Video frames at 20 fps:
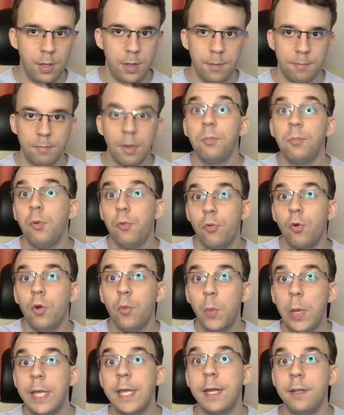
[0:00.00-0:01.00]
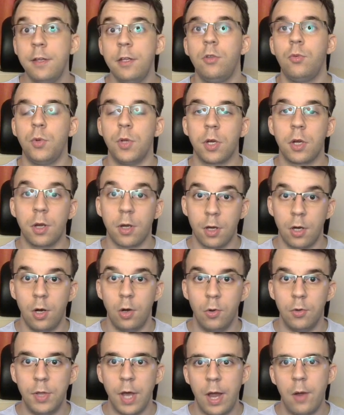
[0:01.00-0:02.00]
But before we get into the
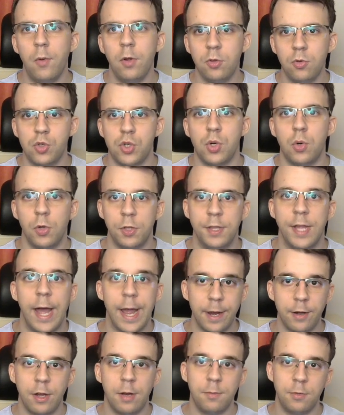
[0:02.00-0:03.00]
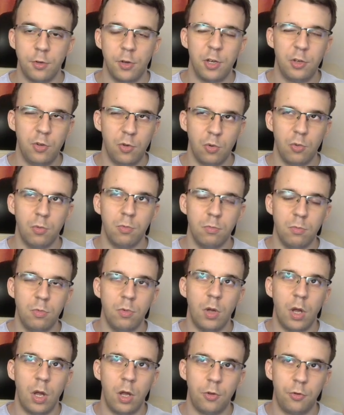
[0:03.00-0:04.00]
code, I want to show a diagram so that you
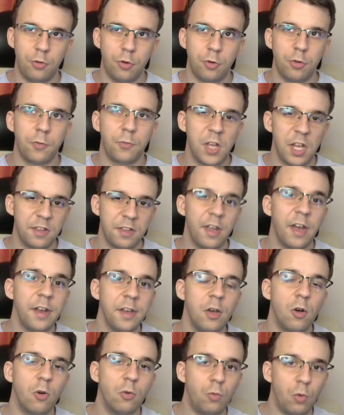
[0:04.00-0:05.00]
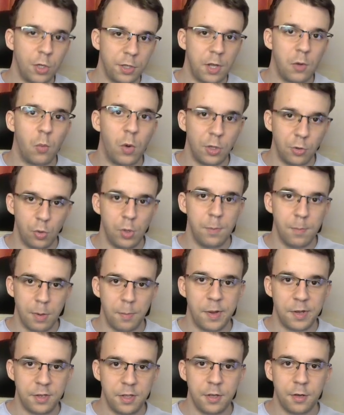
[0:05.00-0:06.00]
sort of get the idea of what I want to
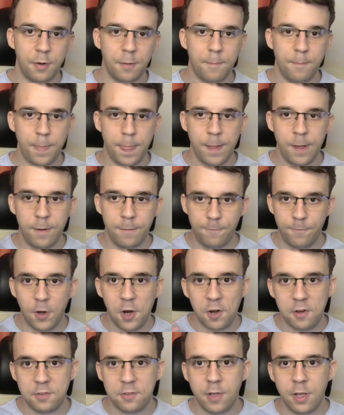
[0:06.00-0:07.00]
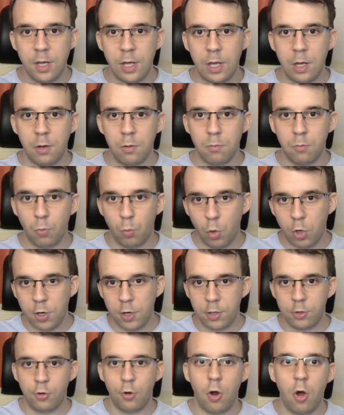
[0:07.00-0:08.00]
implement here. First, we're
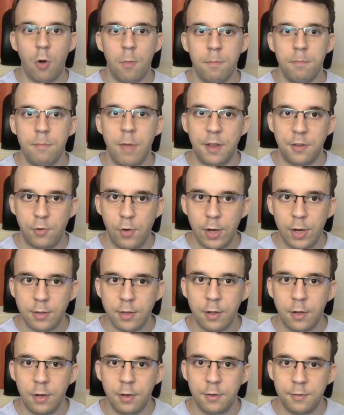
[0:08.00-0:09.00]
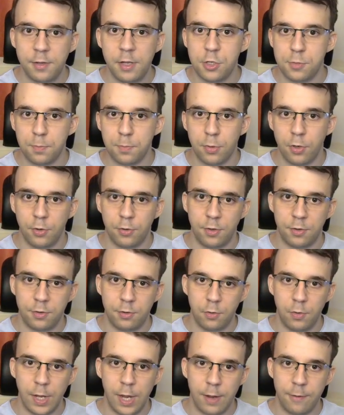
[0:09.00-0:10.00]
going to draw as rectangles each process.
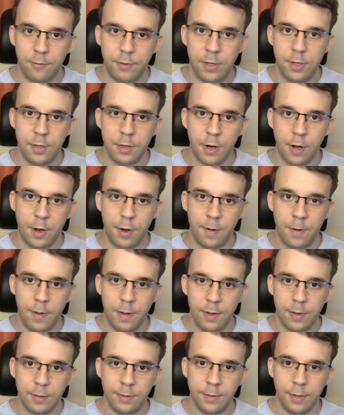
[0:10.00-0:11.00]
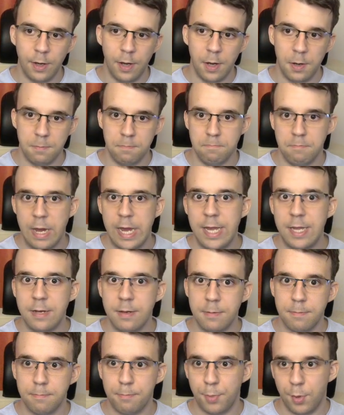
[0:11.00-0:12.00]
So we have here the main
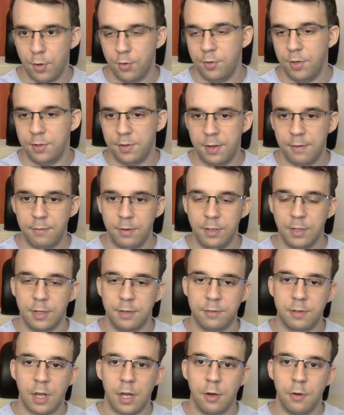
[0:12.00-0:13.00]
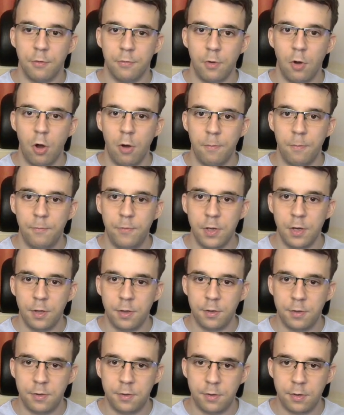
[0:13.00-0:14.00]
process. I think that's kind of
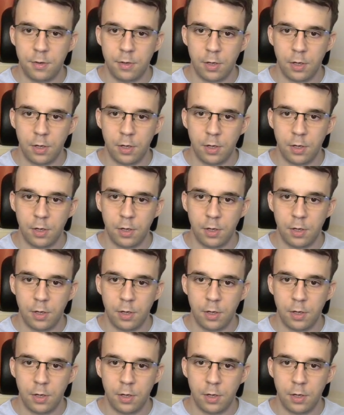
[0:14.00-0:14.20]
obvious.